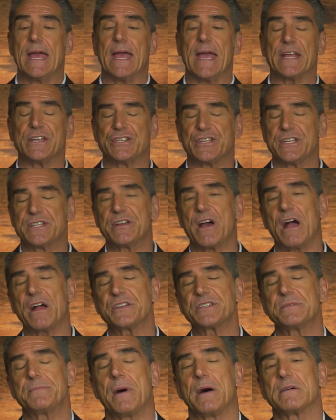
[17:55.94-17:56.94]
And she
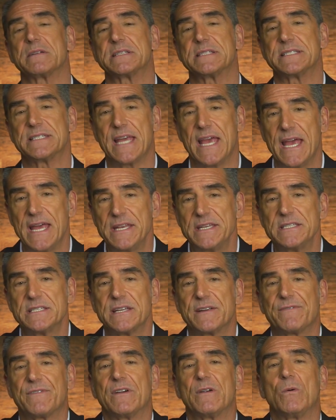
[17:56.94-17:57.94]
talks about 10
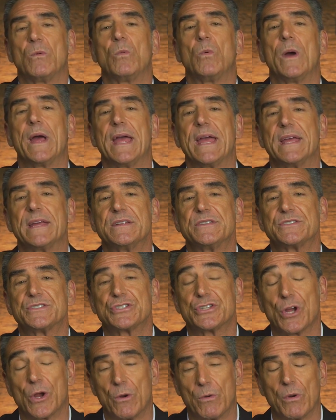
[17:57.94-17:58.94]
different ways
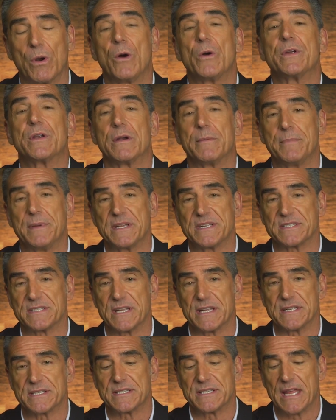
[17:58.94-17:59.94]
to grow your
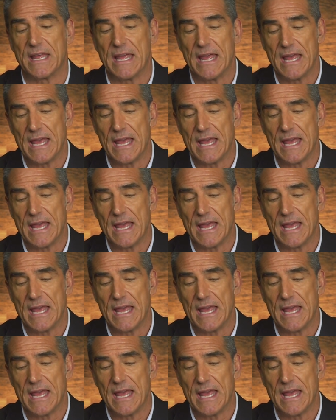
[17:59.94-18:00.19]
business.